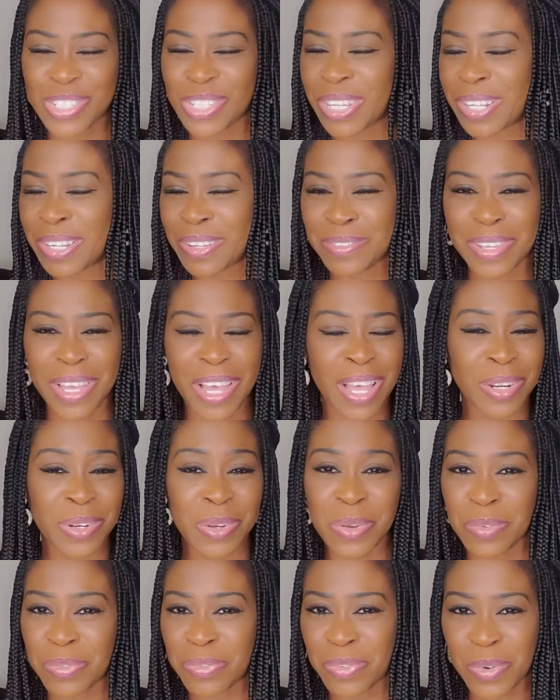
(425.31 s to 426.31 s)
Child of
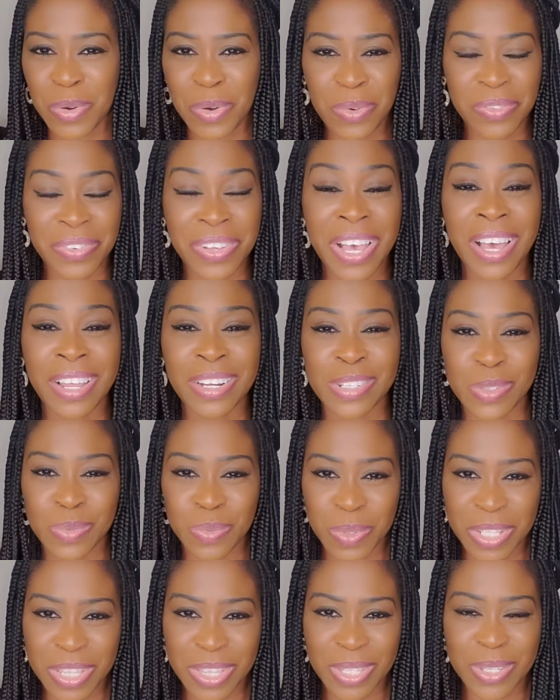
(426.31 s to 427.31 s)
God, go forth. God
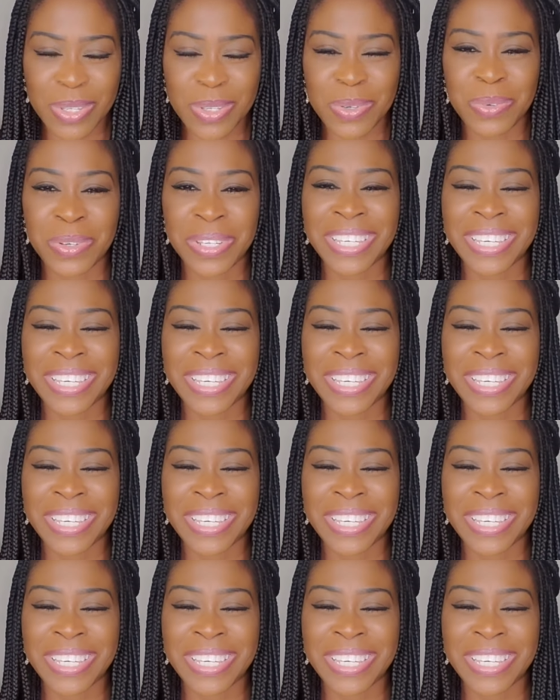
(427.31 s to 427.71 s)
is with you.